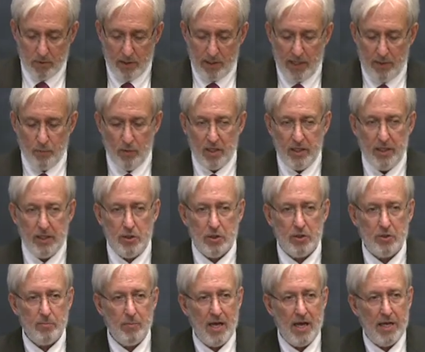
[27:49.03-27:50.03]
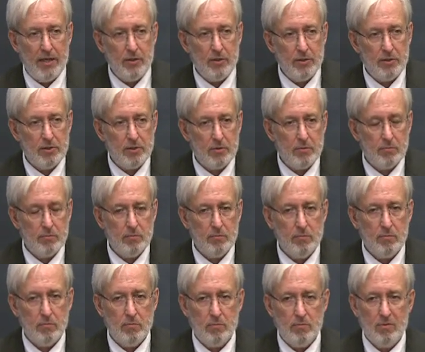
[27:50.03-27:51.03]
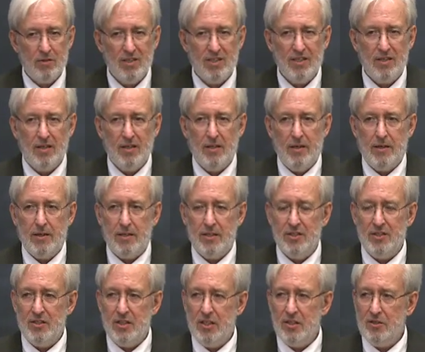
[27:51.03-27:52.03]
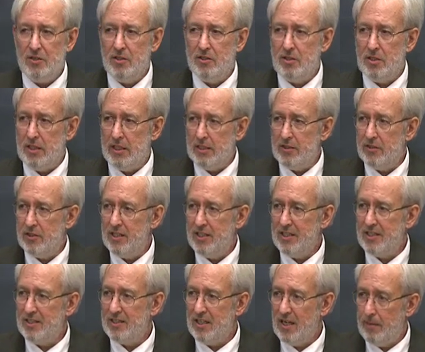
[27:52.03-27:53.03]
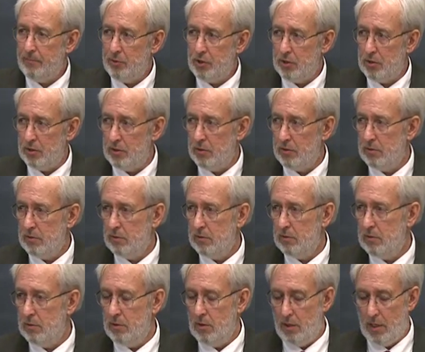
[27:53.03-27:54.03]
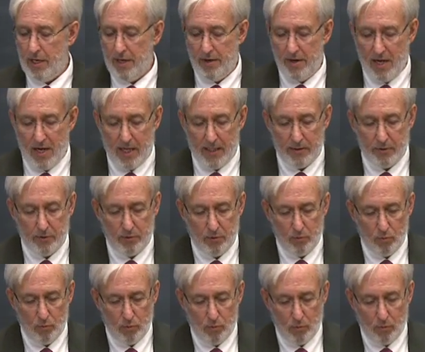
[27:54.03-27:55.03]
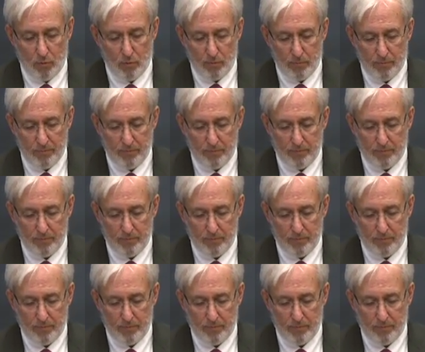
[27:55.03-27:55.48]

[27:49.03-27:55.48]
In religious matters, consistency is the exception and not the rule.